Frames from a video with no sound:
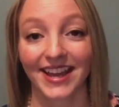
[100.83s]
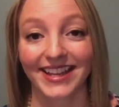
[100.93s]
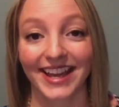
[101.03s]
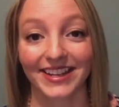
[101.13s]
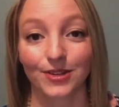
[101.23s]

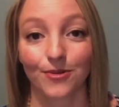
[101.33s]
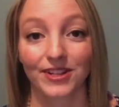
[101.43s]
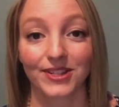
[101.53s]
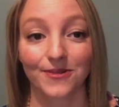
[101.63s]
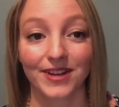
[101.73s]
get
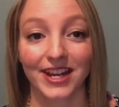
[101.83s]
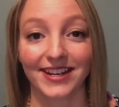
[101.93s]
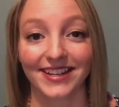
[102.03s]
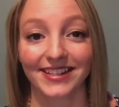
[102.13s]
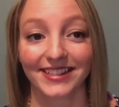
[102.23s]
toys
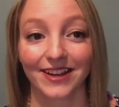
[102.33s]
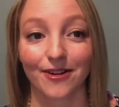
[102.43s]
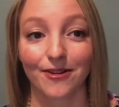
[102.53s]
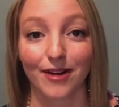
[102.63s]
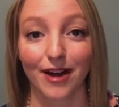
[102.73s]
donated.
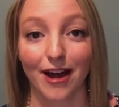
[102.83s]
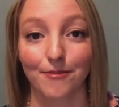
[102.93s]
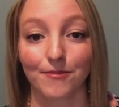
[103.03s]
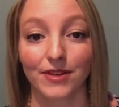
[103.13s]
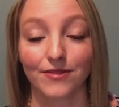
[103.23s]
So
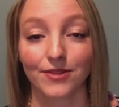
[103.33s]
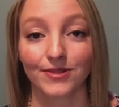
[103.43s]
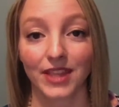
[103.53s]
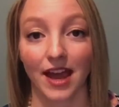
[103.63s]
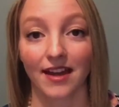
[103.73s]
um, we've
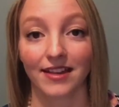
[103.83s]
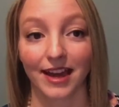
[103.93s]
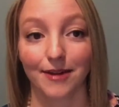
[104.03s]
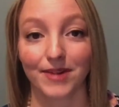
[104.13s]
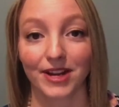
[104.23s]
used that
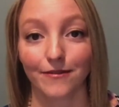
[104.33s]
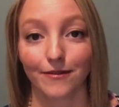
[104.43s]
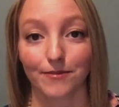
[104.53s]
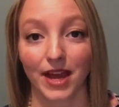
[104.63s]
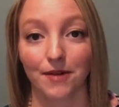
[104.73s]
that money
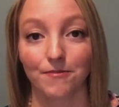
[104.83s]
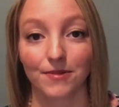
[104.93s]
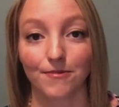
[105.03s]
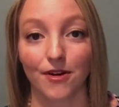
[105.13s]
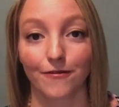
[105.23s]
from that
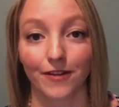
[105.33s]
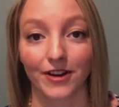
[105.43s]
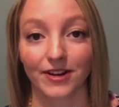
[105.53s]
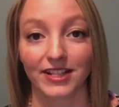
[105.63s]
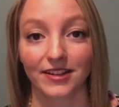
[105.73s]
Windwell
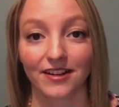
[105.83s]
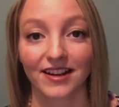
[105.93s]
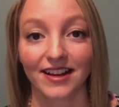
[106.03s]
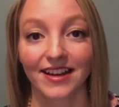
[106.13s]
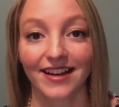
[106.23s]

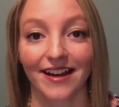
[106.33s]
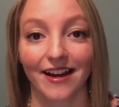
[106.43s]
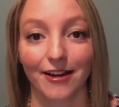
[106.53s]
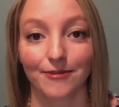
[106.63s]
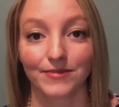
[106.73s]
fundraiser
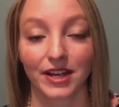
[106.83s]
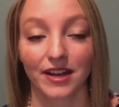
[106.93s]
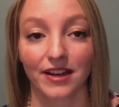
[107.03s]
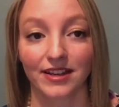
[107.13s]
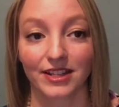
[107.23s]
um,
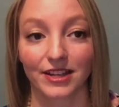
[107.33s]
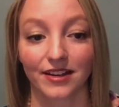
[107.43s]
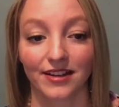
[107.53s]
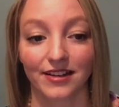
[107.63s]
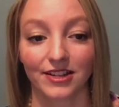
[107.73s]
to,
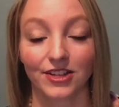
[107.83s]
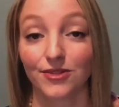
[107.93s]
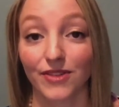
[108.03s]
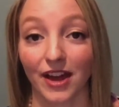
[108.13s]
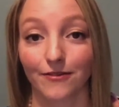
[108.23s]
to, to
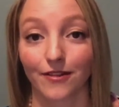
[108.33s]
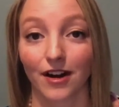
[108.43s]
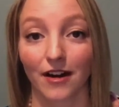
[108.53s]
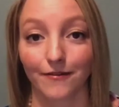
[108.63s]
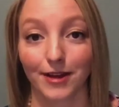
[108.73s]
do that for
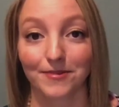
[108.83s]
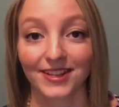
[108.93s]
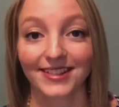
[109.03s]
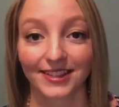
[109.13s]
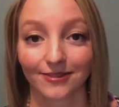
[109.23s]
our families.